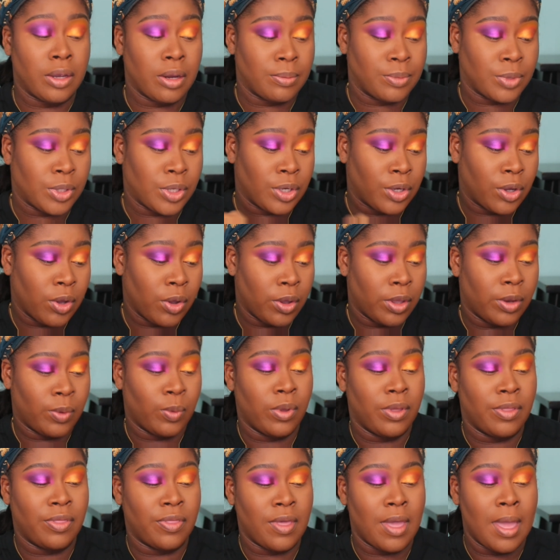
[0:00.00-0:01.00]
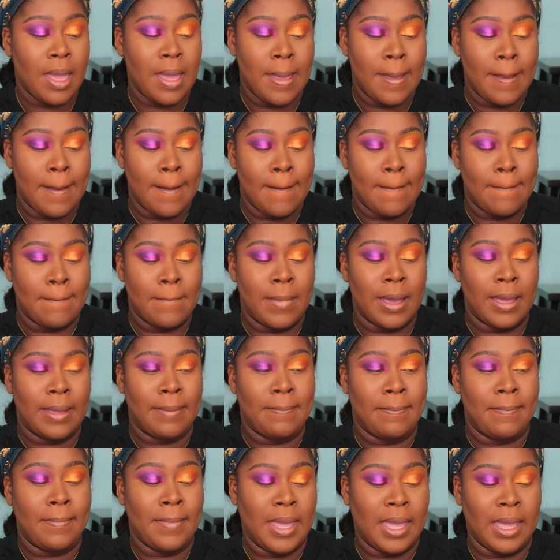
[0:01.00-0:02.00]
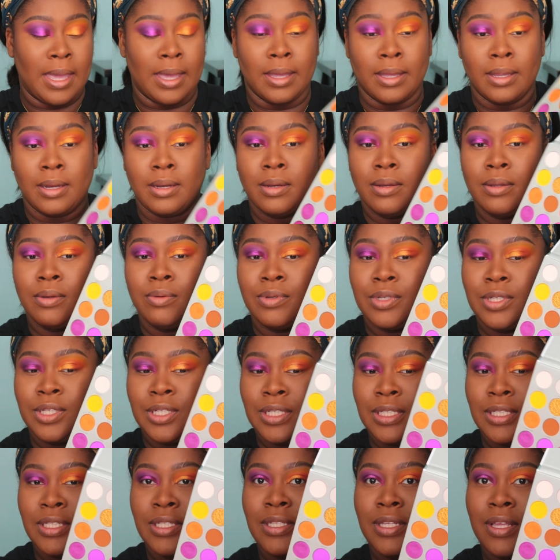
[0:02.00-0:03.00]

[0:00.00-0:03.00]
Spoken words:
I'm gonna go in with My Man, which is